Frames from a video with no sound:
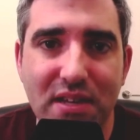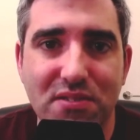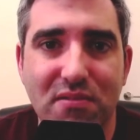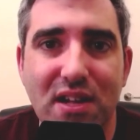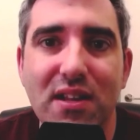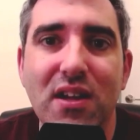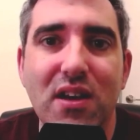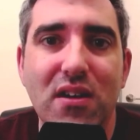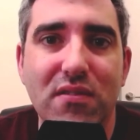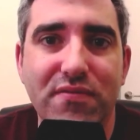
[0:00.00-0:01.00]
me as well,
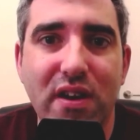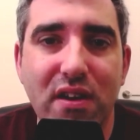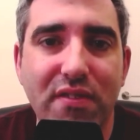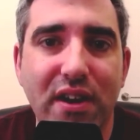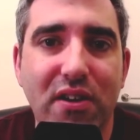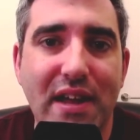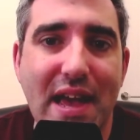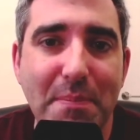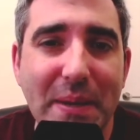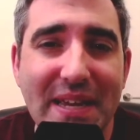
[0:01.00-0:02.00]
are very, very
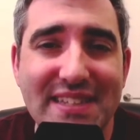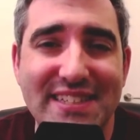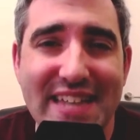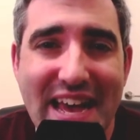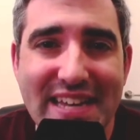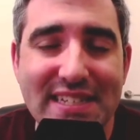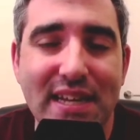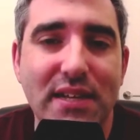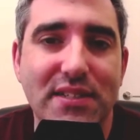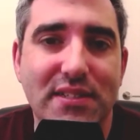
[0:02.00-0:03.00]
unhappy and sad
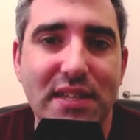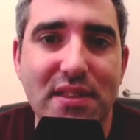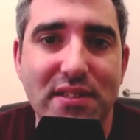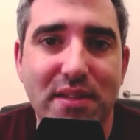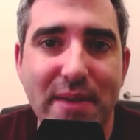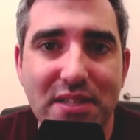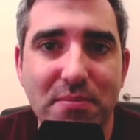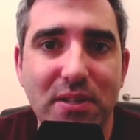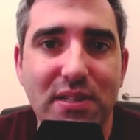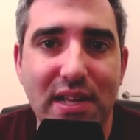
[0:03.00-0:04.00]
to see this
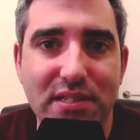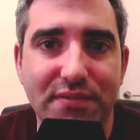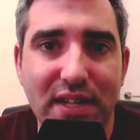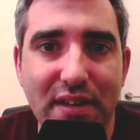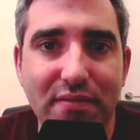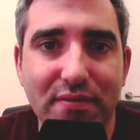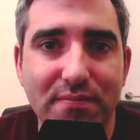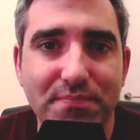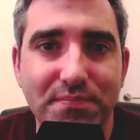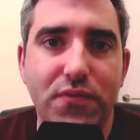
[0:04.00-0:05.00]
lamentable loss of life.
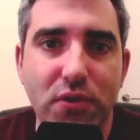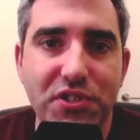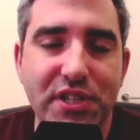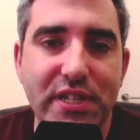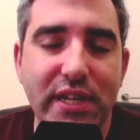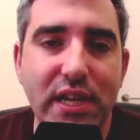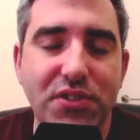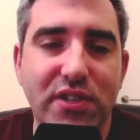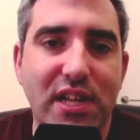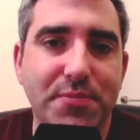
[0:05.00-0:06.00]
Unfortunately,
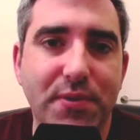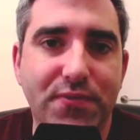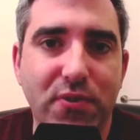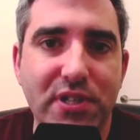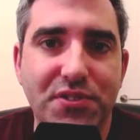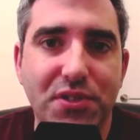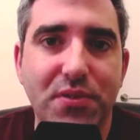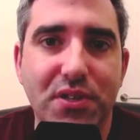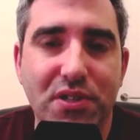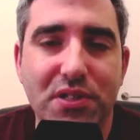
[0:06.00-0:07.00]
Israel has been forced
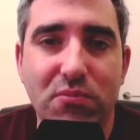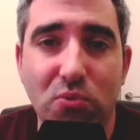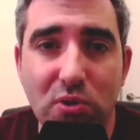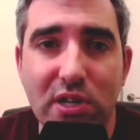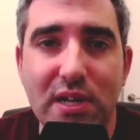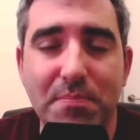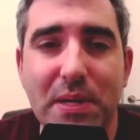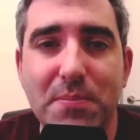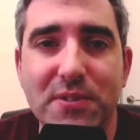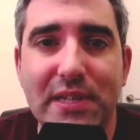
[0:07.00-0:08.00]
to conduct a war, and
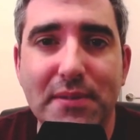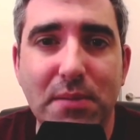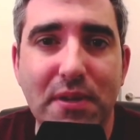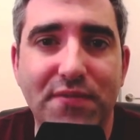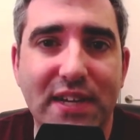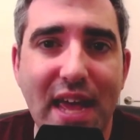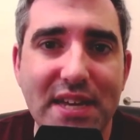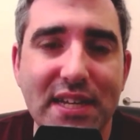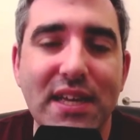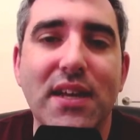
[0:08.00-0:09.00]
people seem to be
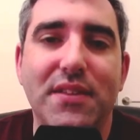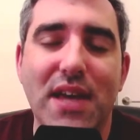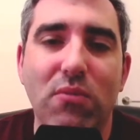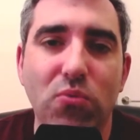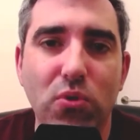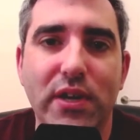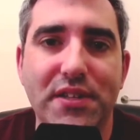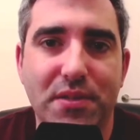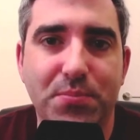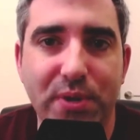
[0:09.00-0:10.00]
forgetting that war
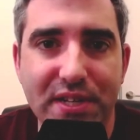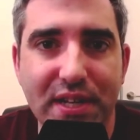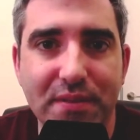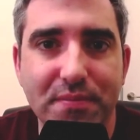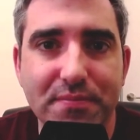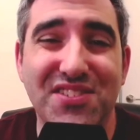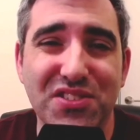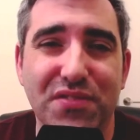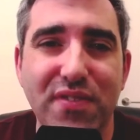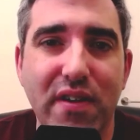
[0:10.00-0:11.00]
isn't pretty. It's
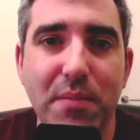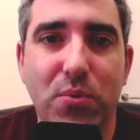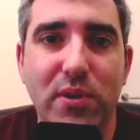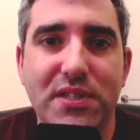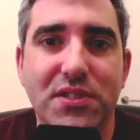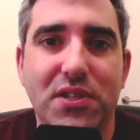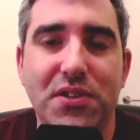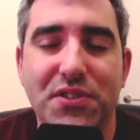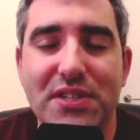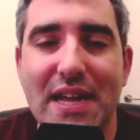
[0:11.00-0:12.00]
also very important to
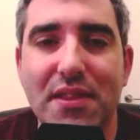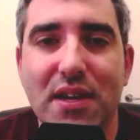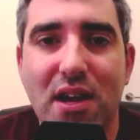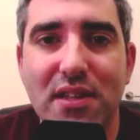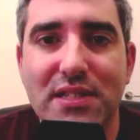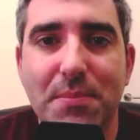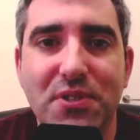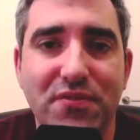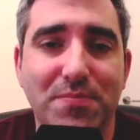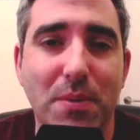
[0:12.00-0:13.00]
understand the
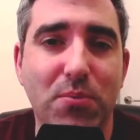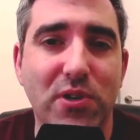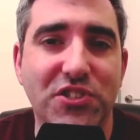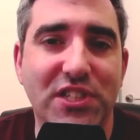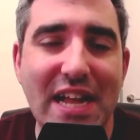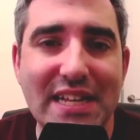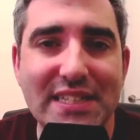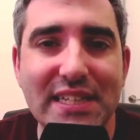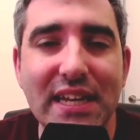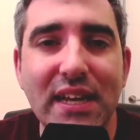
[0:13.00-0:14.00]
concept of
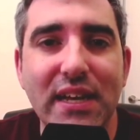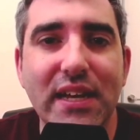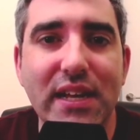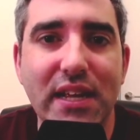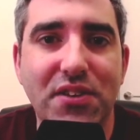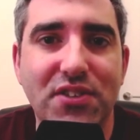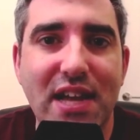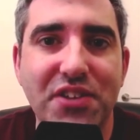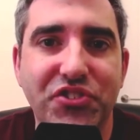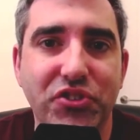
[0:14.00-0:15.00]
proportionality in
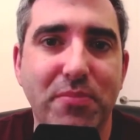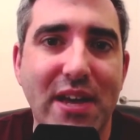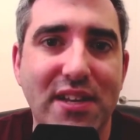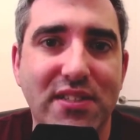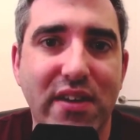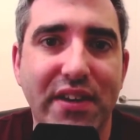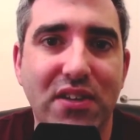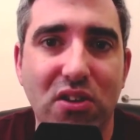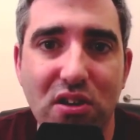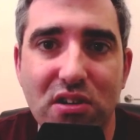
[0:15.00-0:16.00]
international
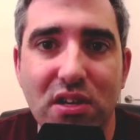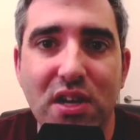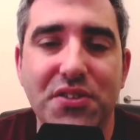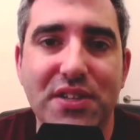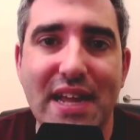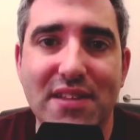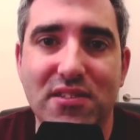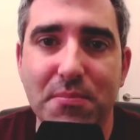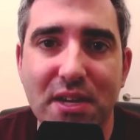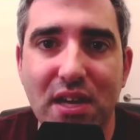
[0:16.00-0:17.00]
humanitarian law to get
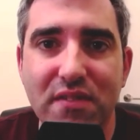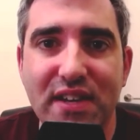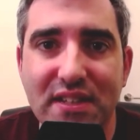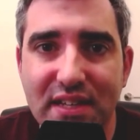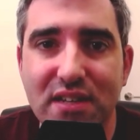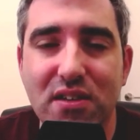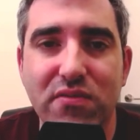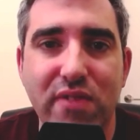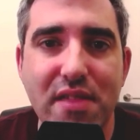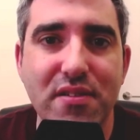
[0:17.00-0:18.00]
some kind of idea
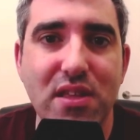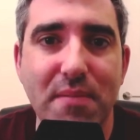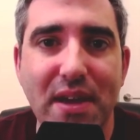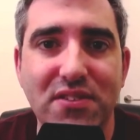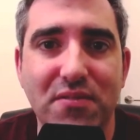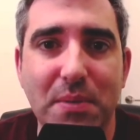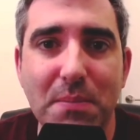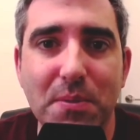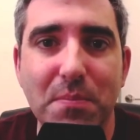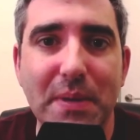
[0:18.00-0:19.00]
of whether the amount of
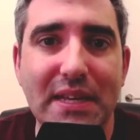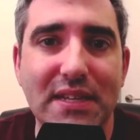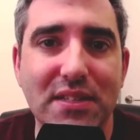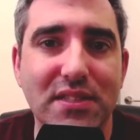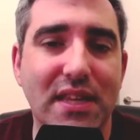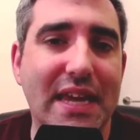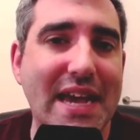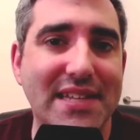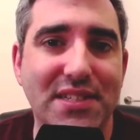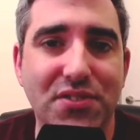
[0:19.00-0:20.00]
people being killed in the
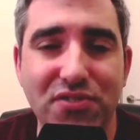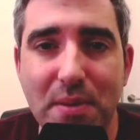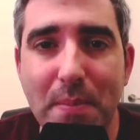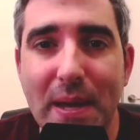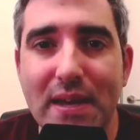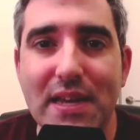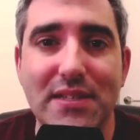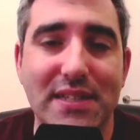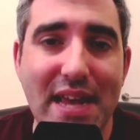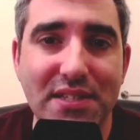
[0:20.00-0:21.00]
Gaza Strip
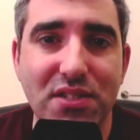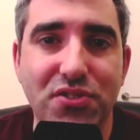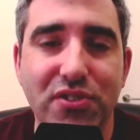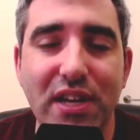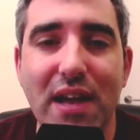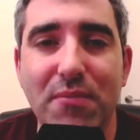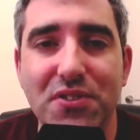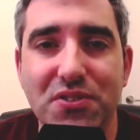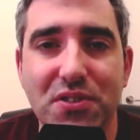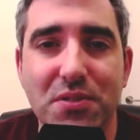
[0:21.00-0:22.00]
is necessary and
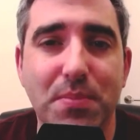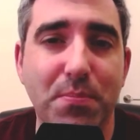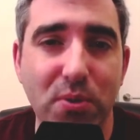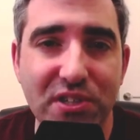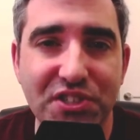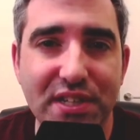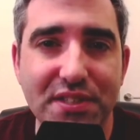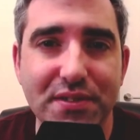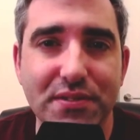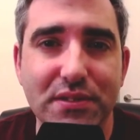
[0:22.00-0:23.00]
what's called
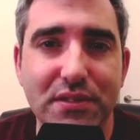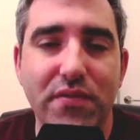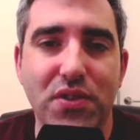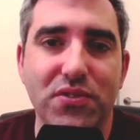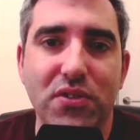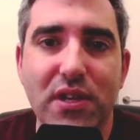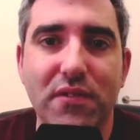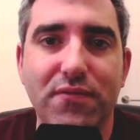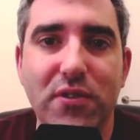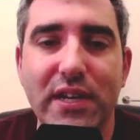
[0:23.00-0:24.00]
proportionate. For those
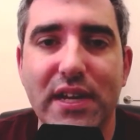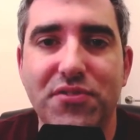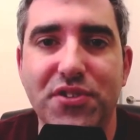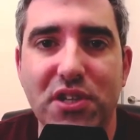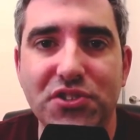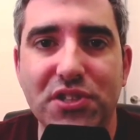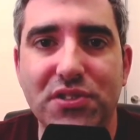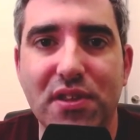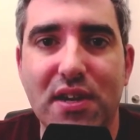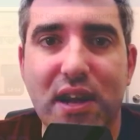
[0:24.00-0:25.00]
looking for an
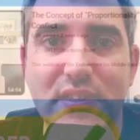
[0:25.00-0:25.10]
introduction to the